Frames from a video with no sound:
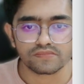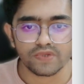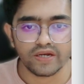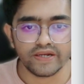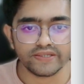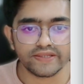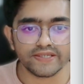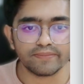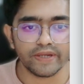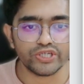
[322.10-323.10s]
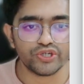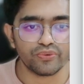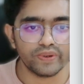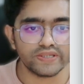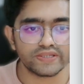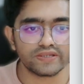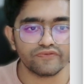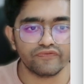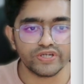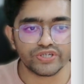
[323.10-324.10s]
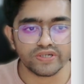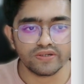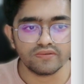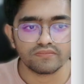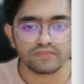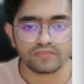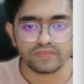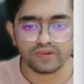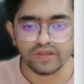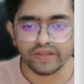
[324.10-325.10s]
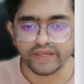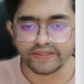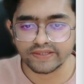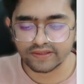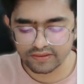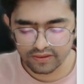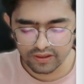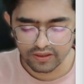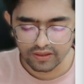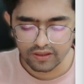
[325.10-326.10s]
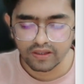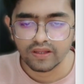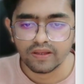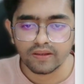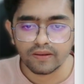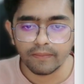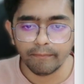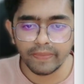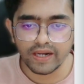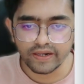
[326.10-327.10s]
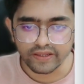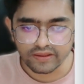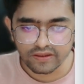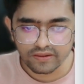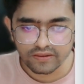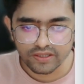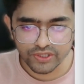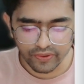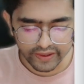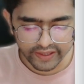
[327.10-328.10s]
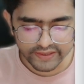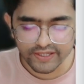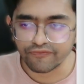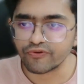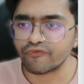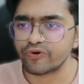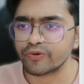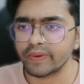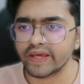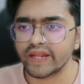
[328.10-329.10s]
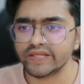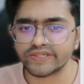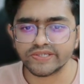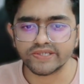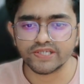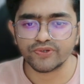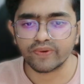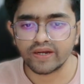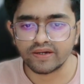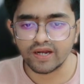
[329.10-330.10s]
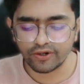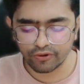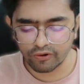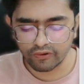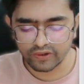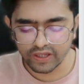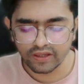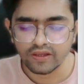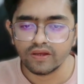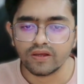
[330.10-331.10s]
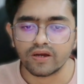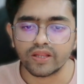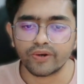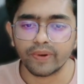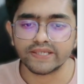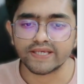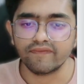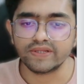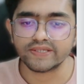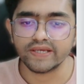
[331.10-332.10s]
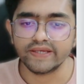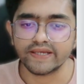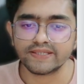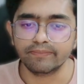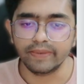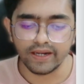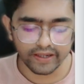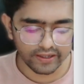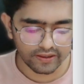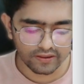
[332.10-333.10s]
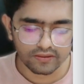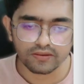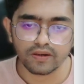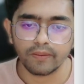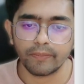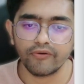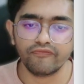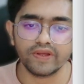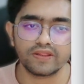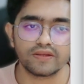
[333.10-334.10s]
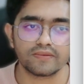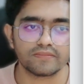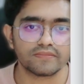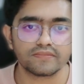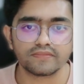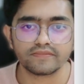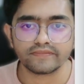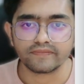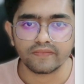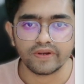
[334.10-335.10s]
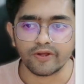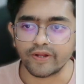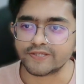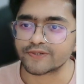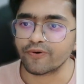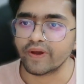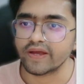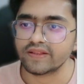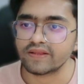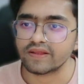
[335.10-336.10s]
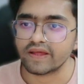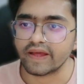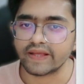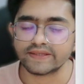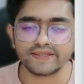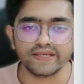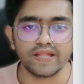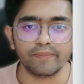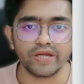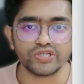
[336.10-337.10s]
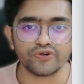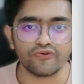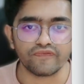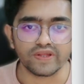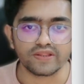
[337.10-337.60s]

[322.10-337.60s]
Does this match your vision? Yes. Build it. So I can say if you want to make any changes, you can tell to Claude. Otherwise I will say yes, build it. Perfect. Now let's go ahead and see the magic of it.